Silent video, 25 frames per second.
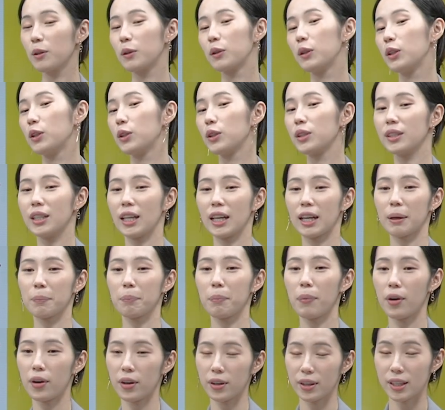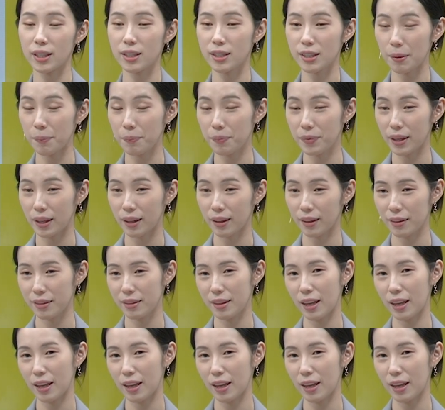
or you take part in something,